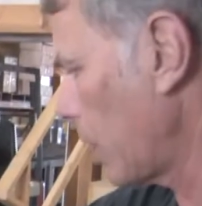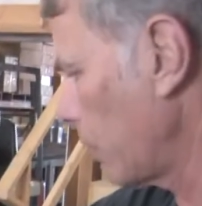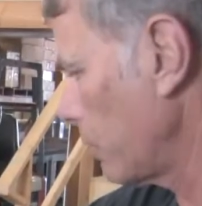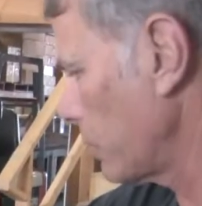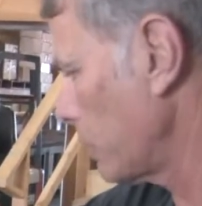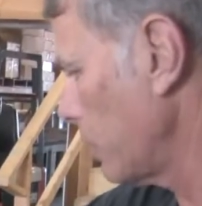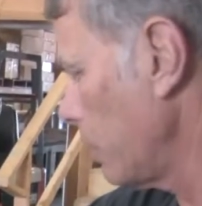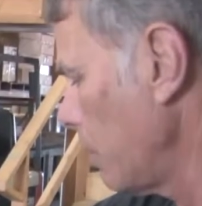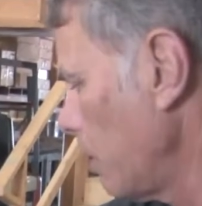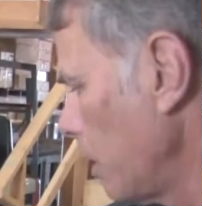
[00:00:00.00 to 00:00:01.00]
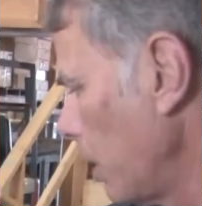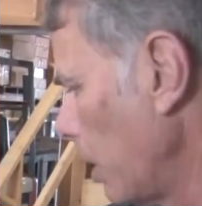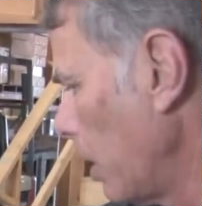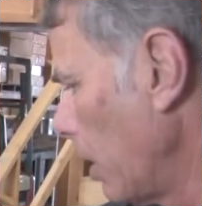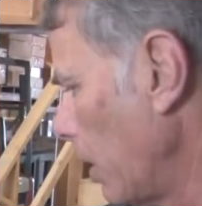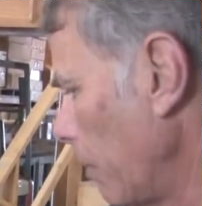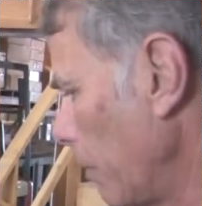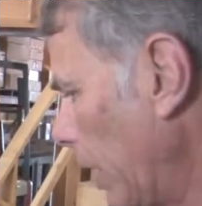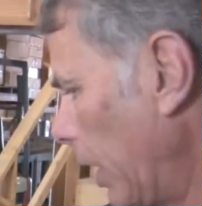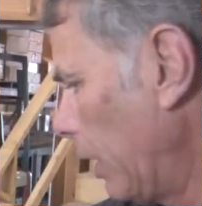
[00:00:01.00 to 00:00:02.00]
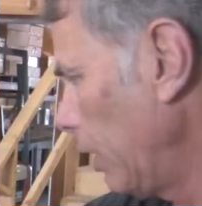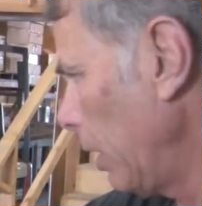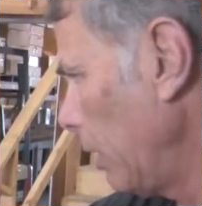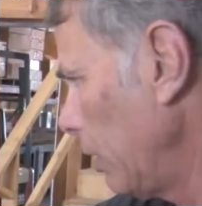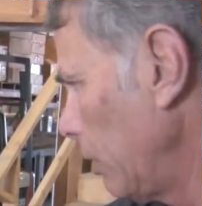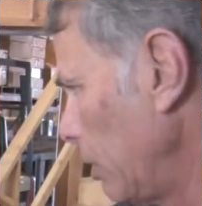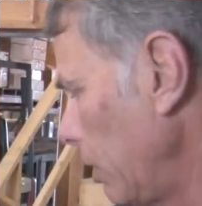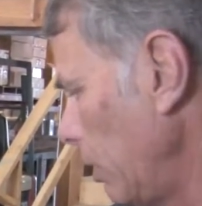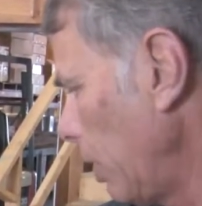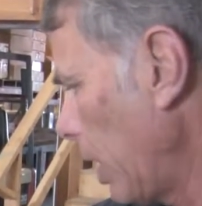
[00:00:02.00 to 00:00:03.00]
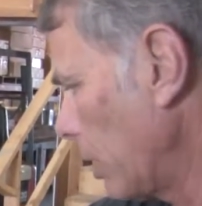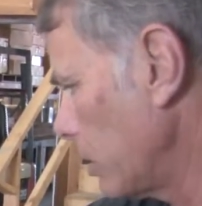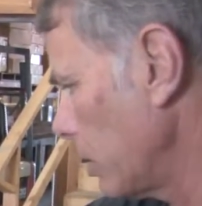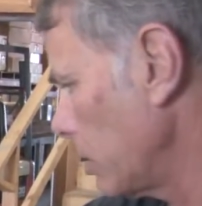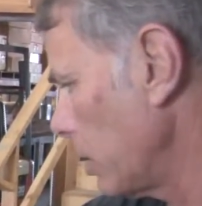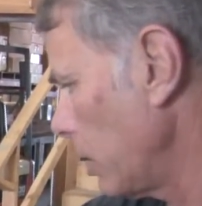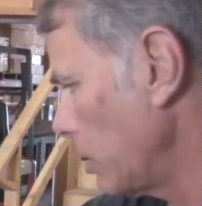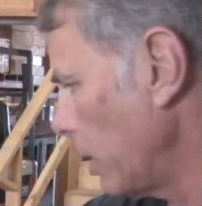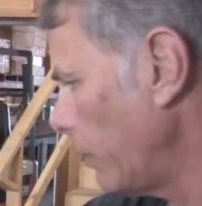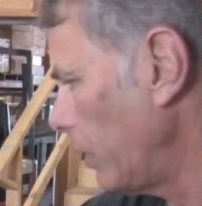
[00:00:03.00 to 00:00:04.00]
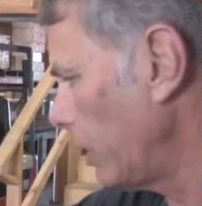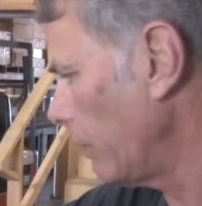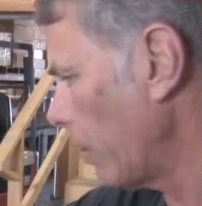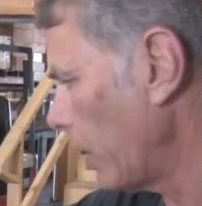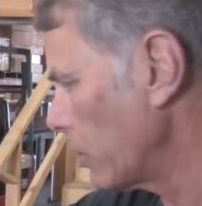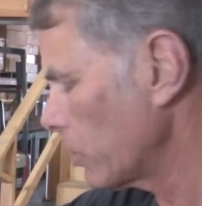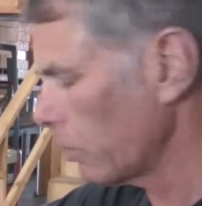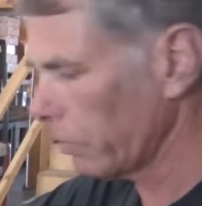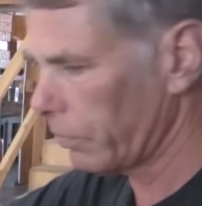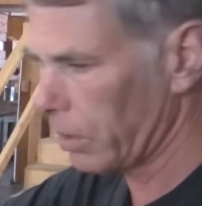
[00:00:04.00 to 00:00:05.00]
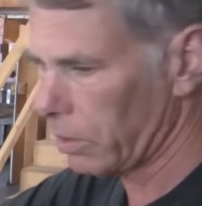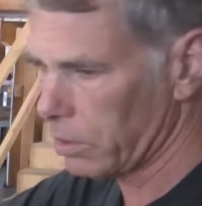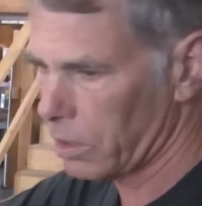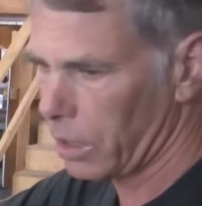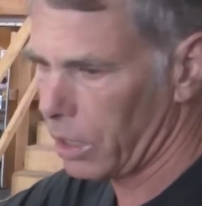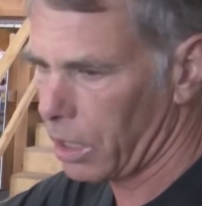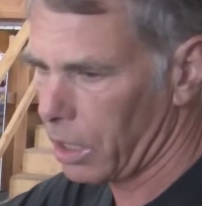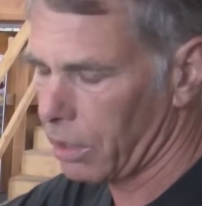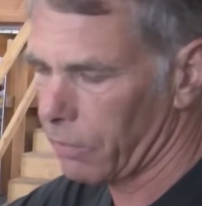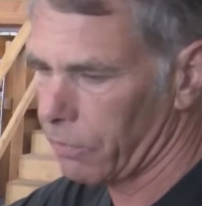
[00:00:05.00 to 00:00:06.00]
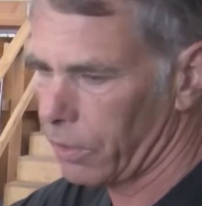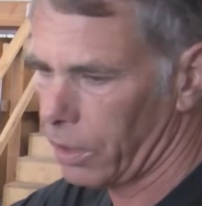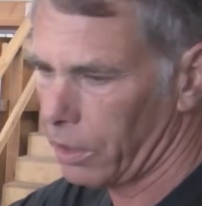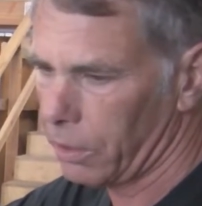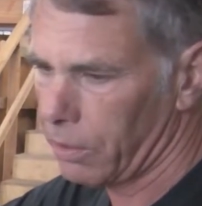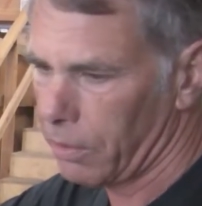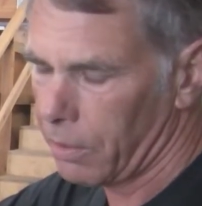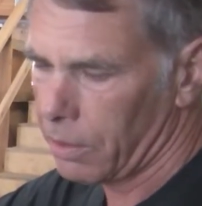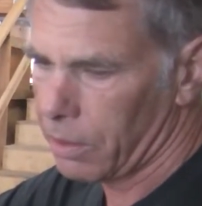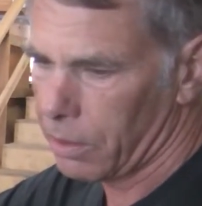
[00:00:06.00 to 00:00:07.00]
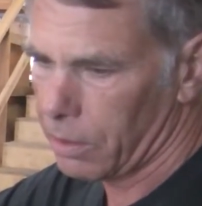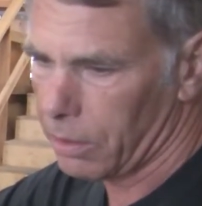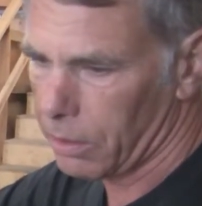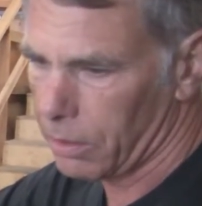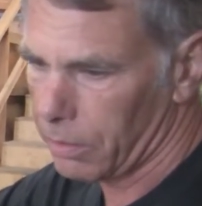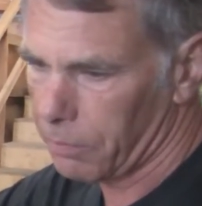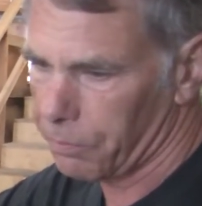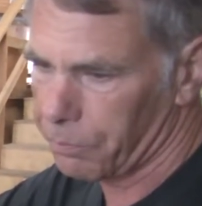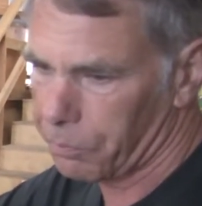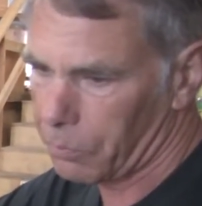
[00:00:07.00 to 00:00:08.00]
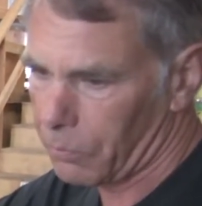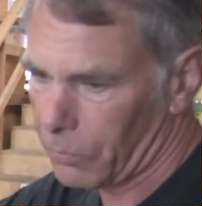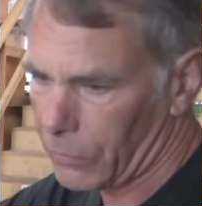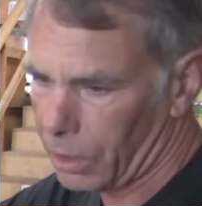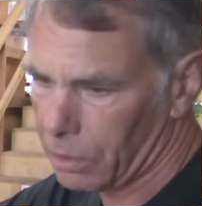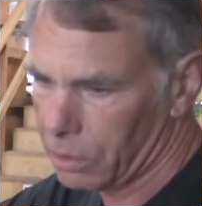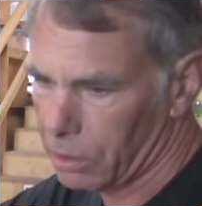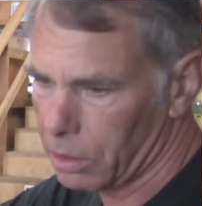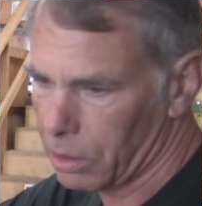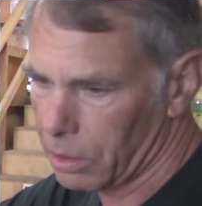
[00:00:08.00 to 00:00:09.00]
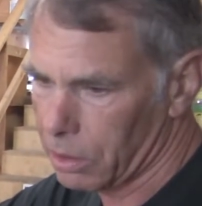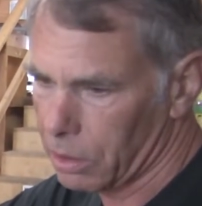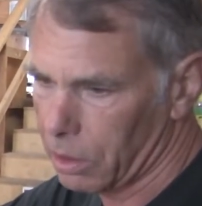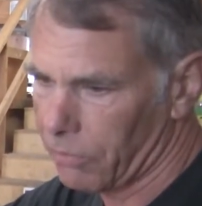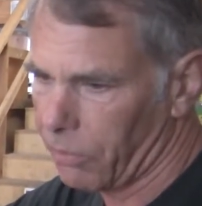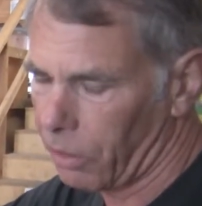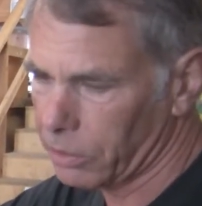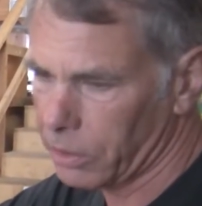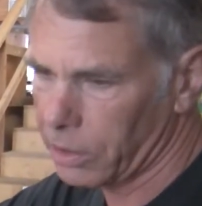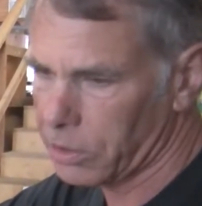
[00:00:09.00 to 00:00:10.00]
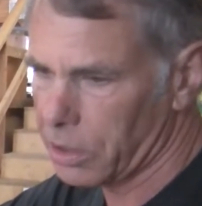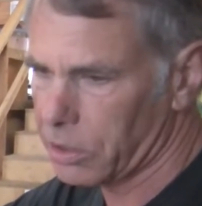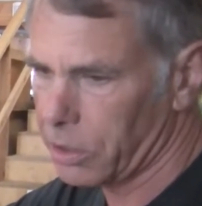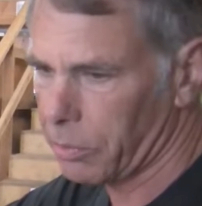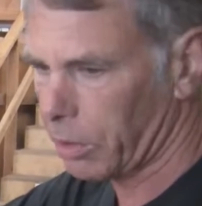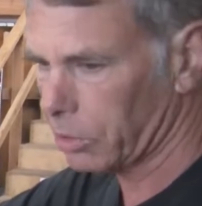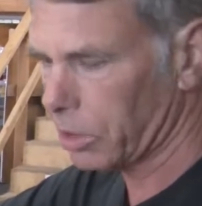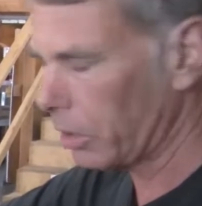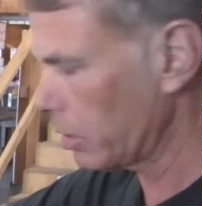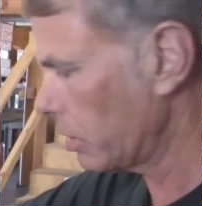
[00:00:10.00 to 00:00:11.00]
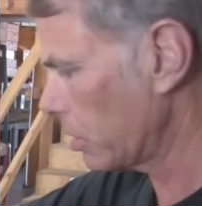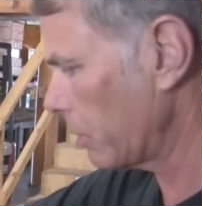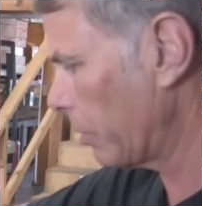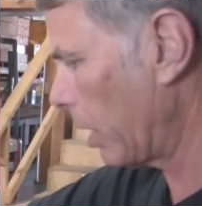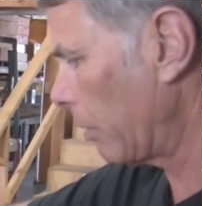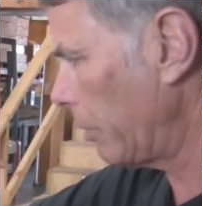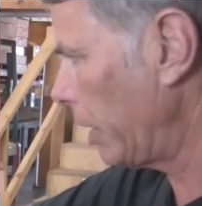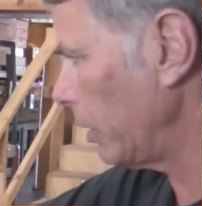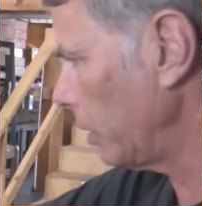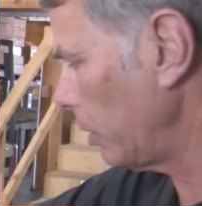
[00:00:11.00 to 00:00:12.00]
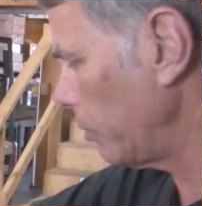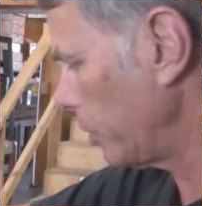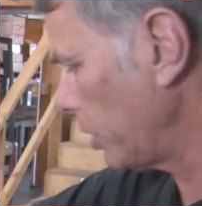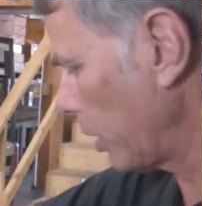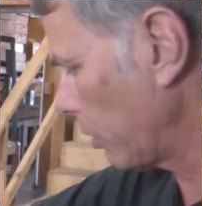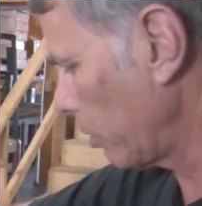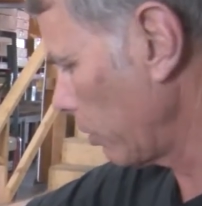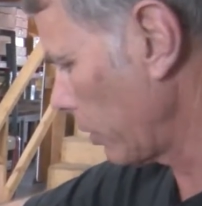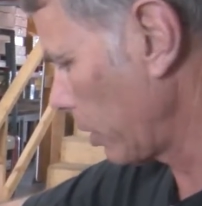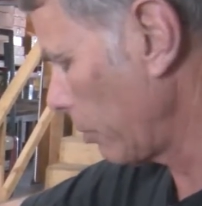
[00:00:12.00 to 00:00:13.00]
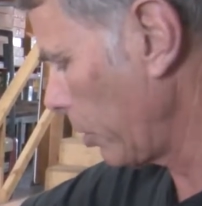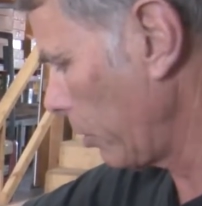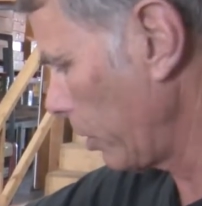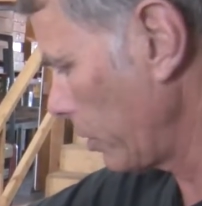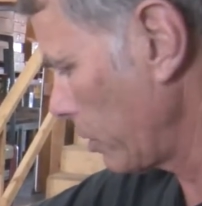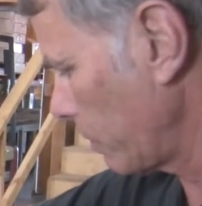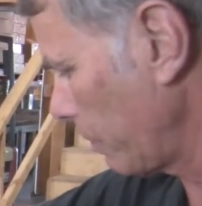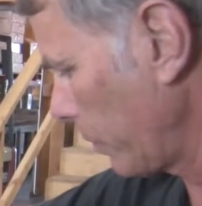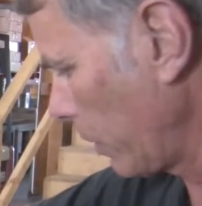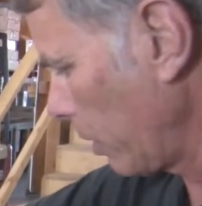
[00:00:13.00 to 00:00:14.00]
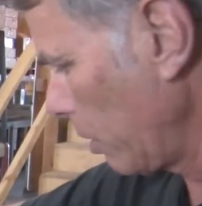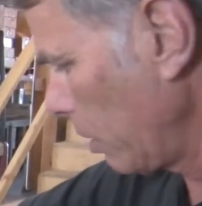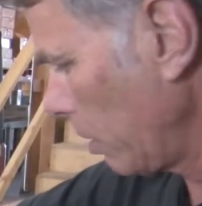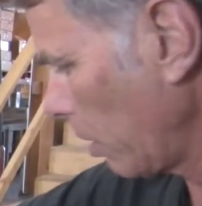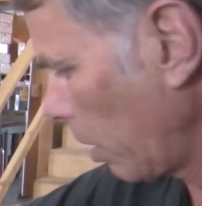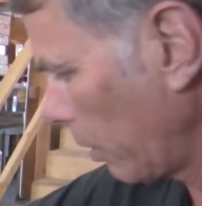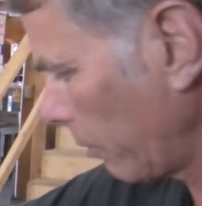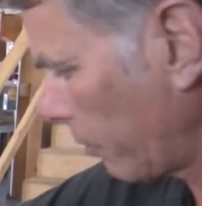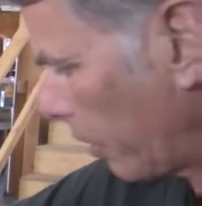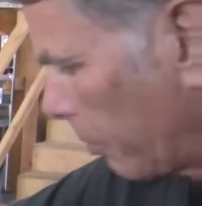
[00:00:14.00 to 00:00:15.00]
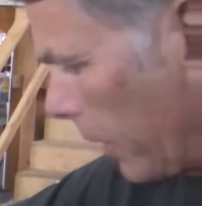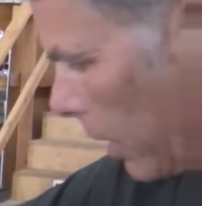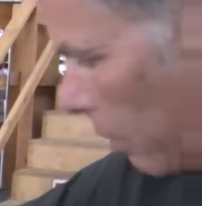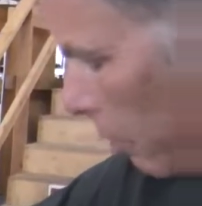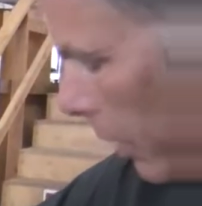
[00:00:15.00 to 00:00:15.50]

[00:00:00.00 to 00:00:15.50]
hours, um, and, and it acts as a safety device. So if there's any kind of a um, uh, a fault in the system, it'll shut the system down immediately and protect all of the components. On the front panel,